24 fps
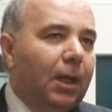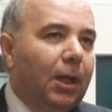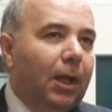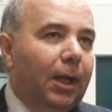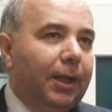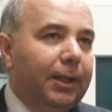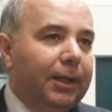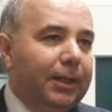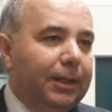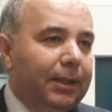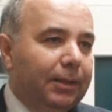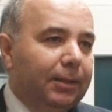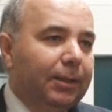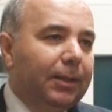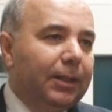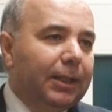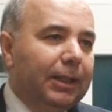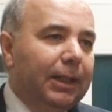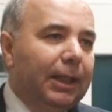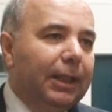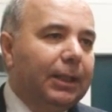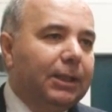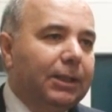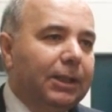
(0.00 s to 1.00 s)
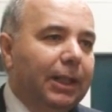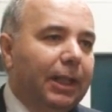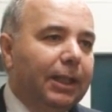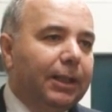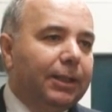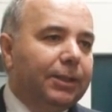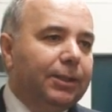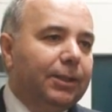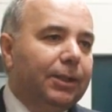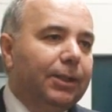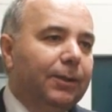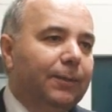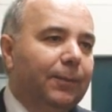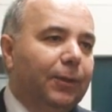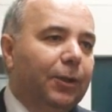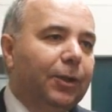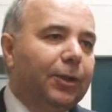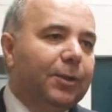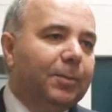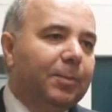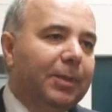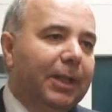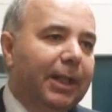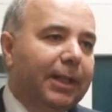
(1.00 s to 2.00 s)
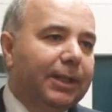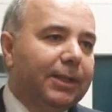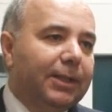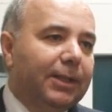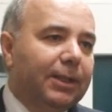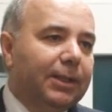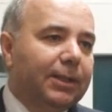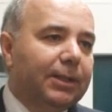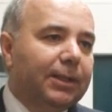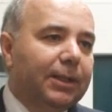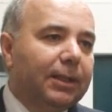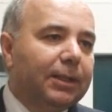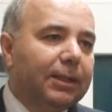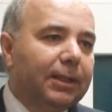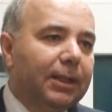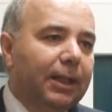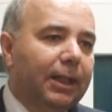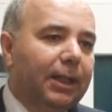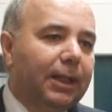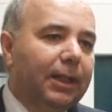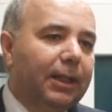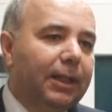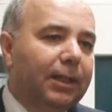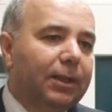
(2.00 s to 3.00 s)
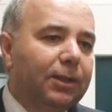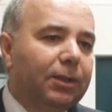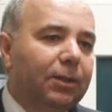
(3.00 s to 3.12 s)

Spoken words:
I think that the key challenge in the first place is that